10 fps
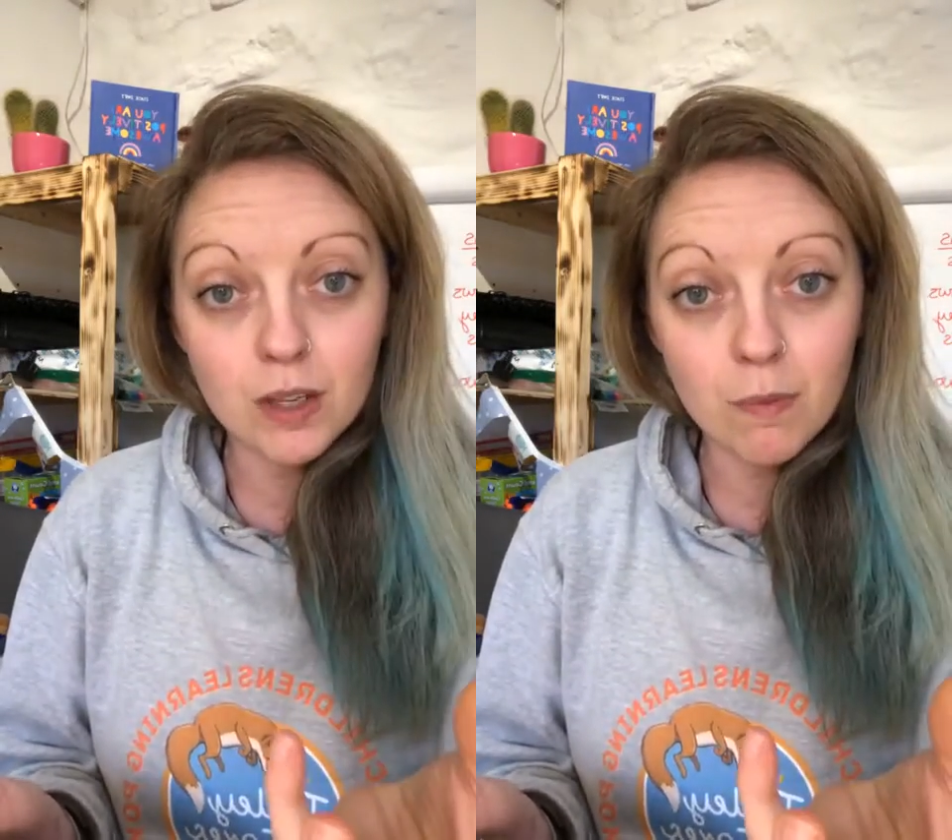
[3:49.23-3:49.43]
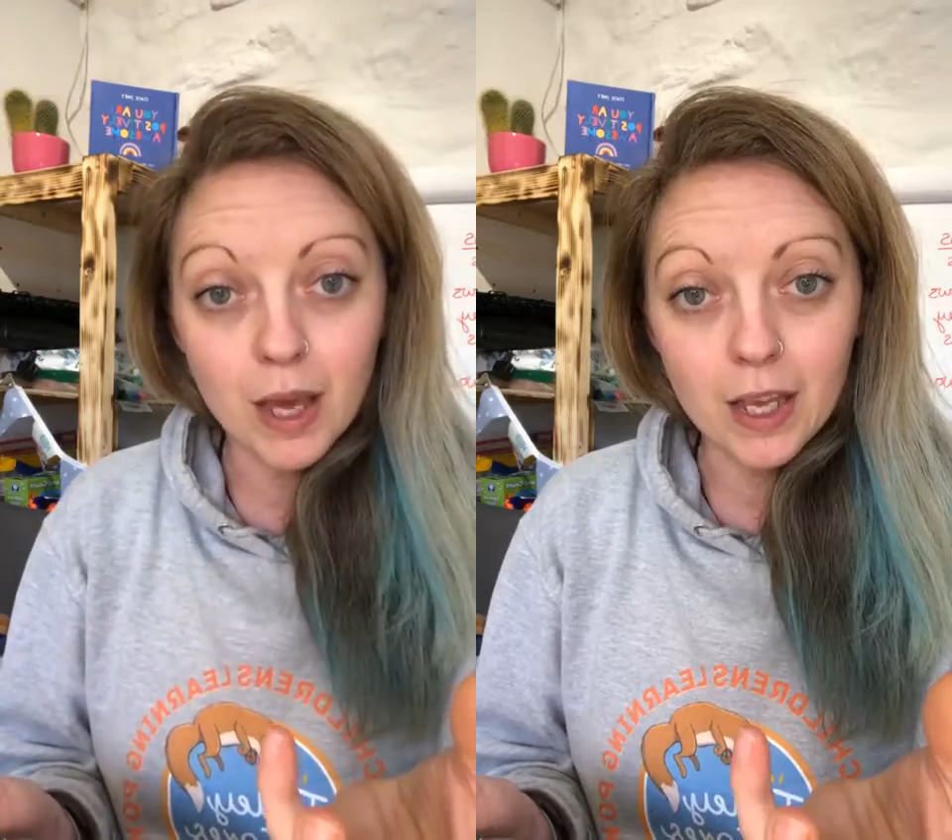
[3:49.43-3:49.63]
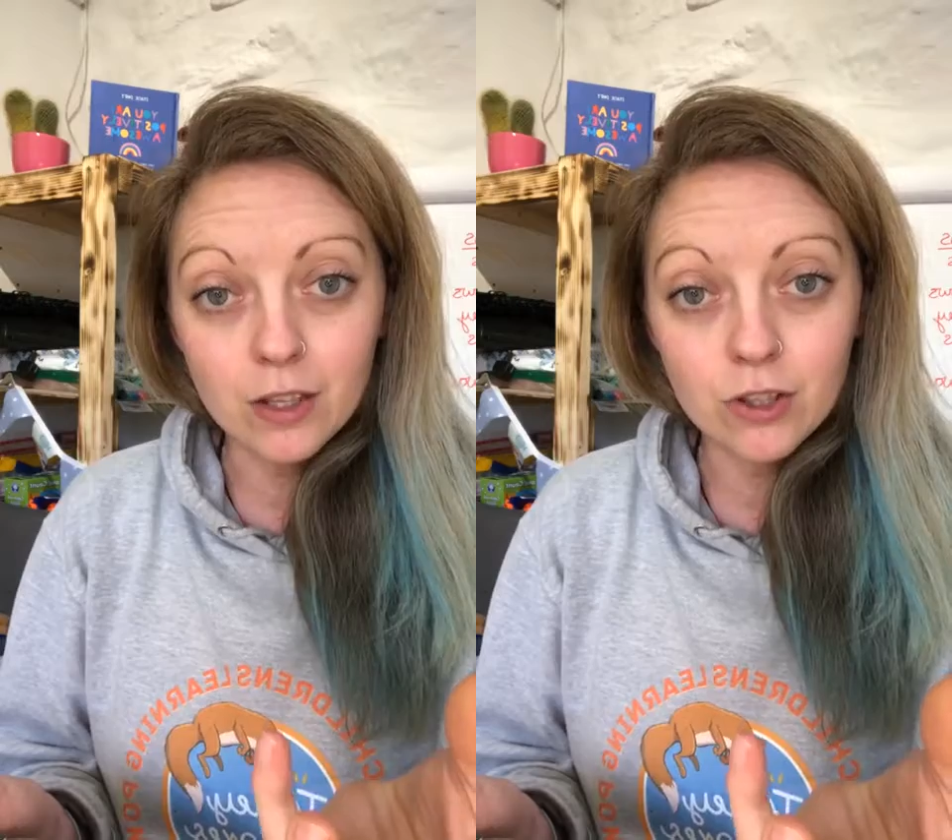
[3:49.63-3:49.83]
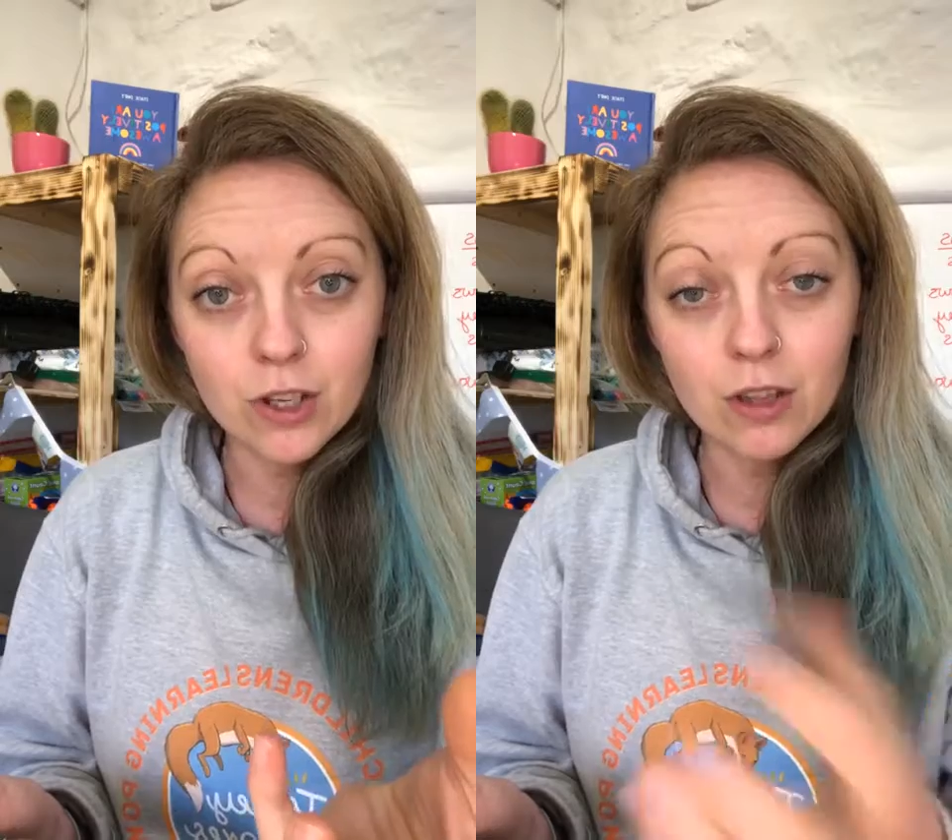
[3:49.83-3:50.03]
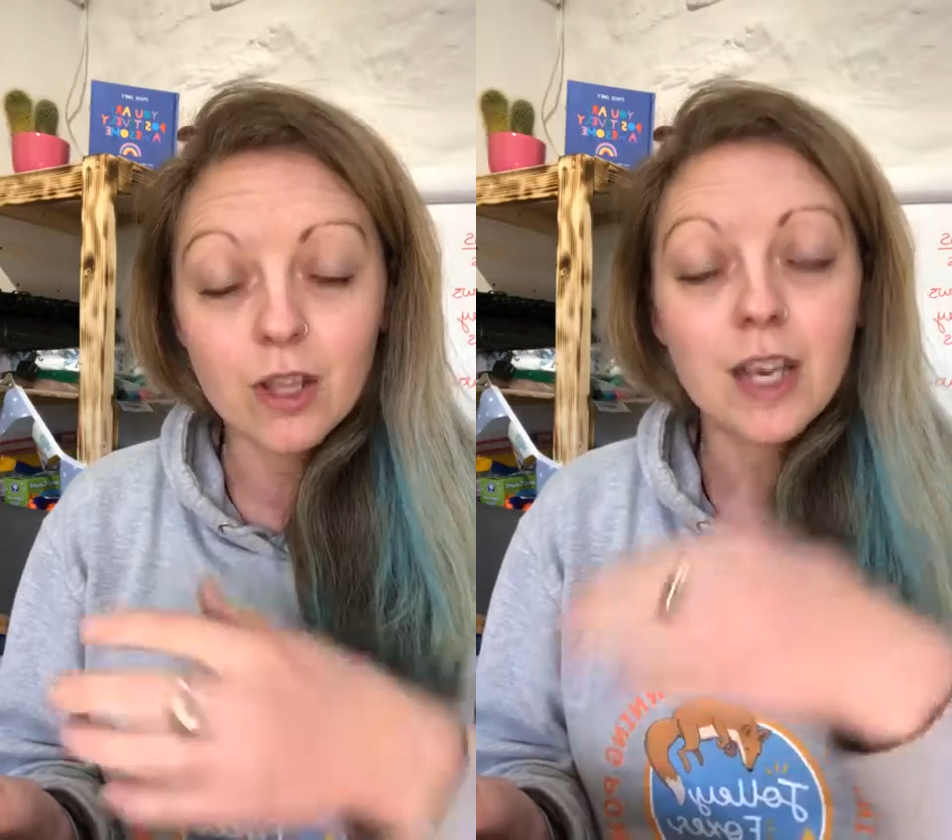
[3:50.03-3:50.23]
the page,
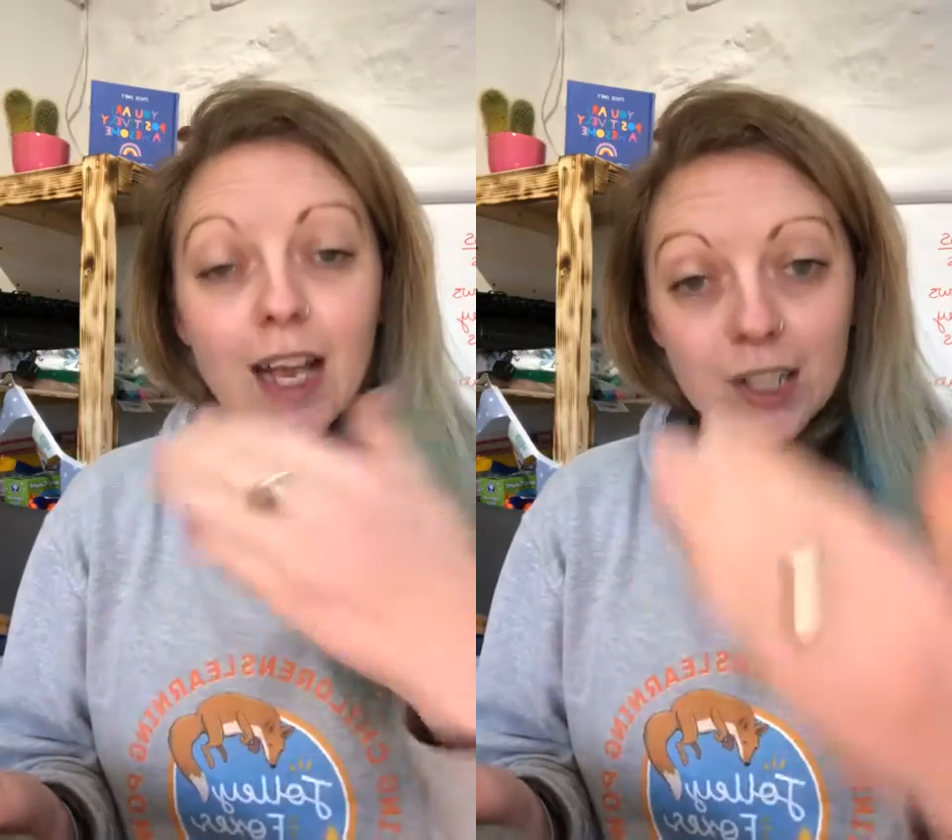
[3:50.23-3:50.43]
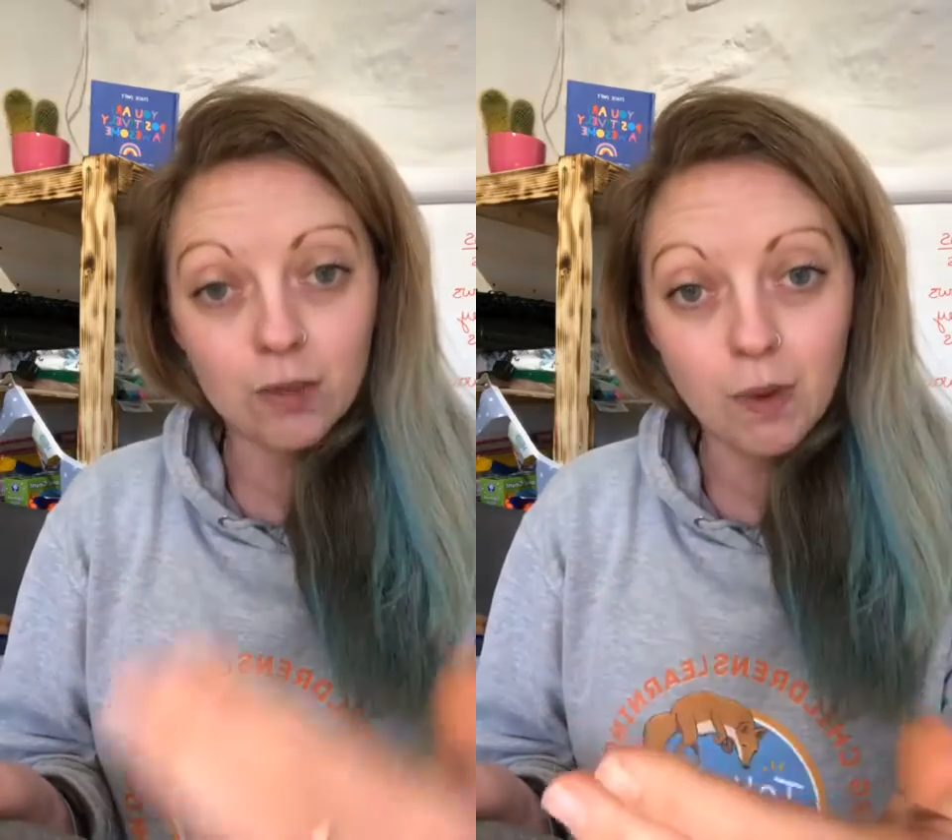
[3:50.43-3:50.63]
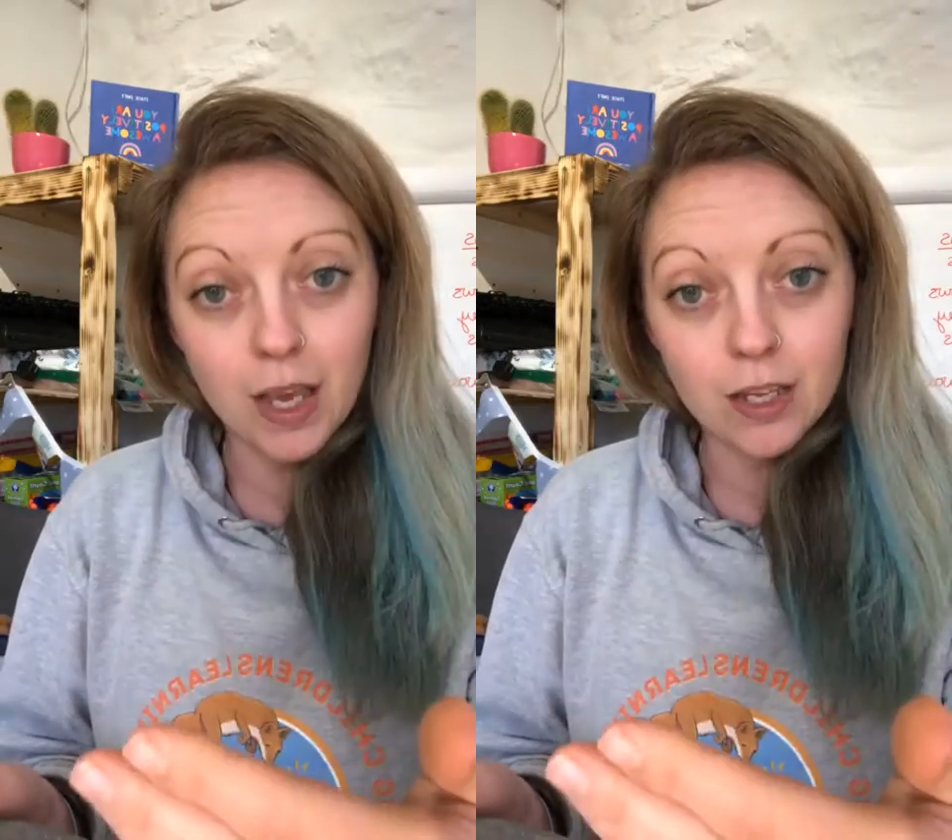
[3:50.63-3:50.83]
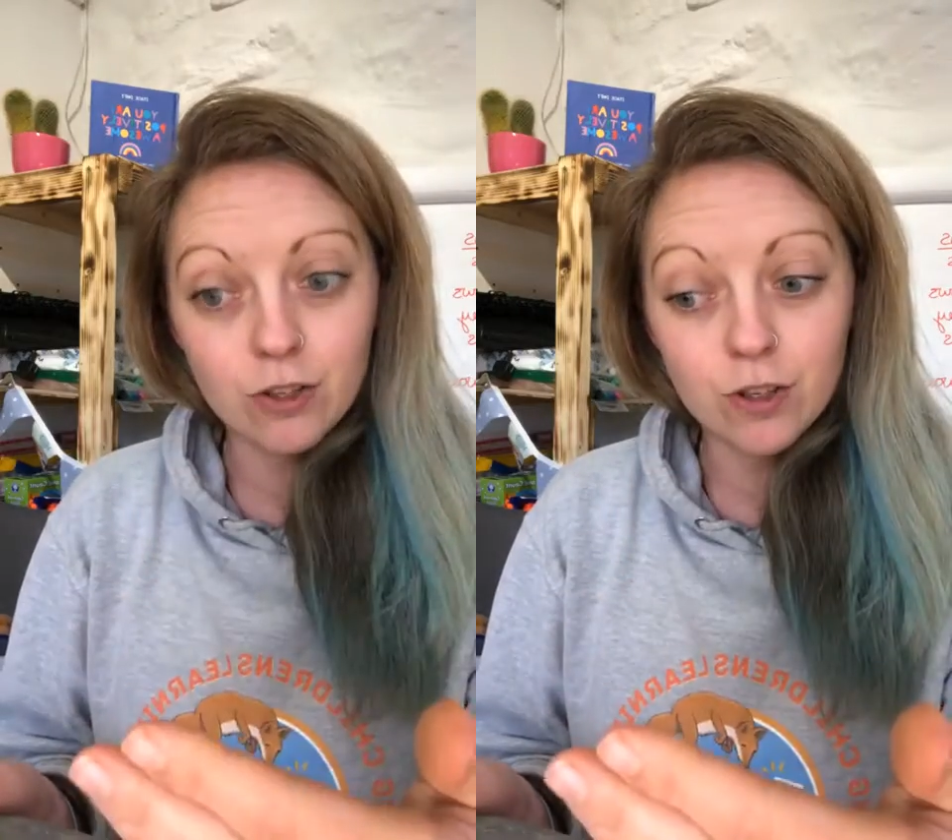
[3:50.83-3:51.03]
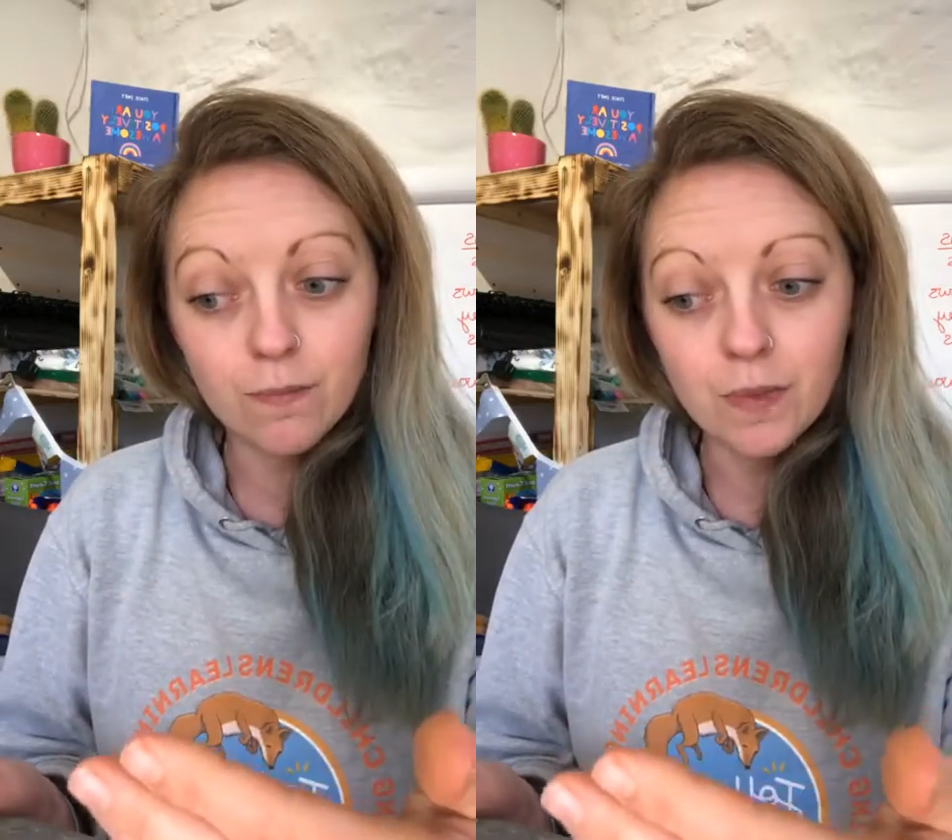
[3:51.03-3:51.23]
the next
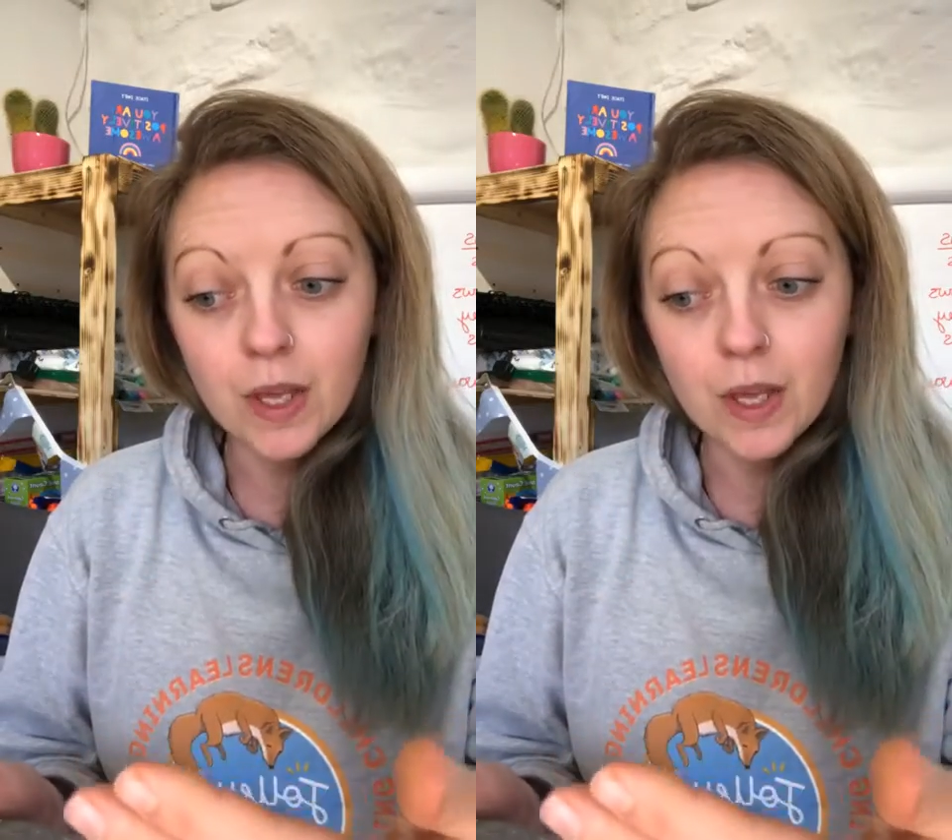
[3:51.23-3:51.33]
page.